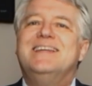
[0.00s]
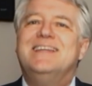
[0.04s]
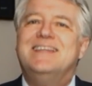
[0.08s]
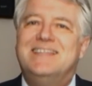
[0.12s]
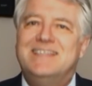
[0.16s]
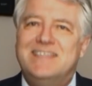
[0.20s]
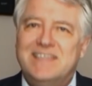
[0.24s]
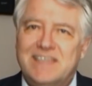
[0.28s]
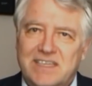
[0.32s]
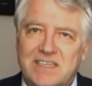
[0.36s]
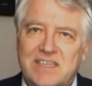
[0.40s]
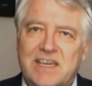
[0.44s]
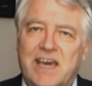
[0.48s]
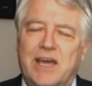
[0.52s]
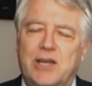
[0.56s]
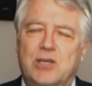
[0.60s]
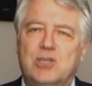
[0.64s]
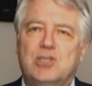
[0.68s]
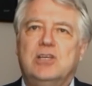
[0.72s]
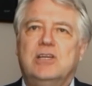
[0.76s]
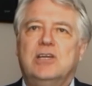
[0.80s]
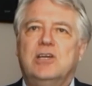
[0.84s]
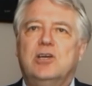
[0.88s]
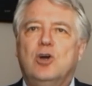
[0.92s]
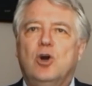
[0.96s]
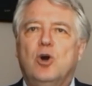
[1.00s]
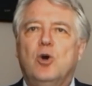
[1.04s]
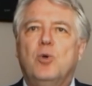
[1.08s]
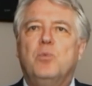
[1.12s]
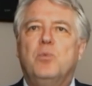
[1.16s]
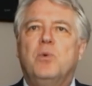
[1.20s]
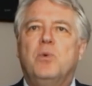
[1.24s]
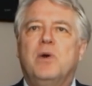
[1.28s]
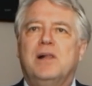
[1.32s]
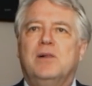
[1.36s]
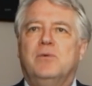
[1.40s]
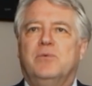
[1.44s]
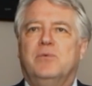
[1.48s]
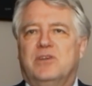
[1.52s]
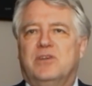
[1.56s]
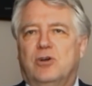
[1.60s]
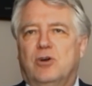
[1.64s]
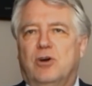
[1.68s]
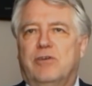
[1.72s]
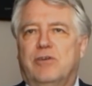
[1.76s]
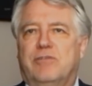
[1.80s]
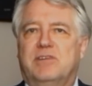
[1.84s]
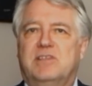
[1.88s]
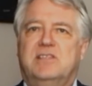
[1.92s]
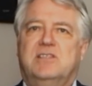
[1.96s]
did actually cope well with the
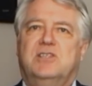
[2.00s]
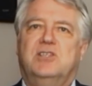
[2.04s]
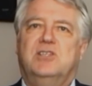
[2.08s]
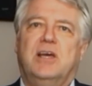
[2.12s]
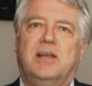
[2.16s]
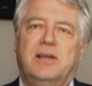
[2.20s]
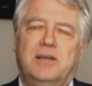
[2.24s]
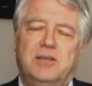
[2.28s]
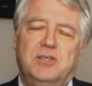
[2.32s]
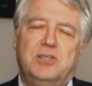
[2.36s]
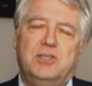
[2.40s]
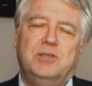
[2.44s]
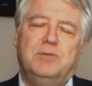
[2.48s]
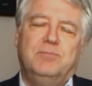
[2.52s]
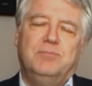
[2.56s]
COVID challenge.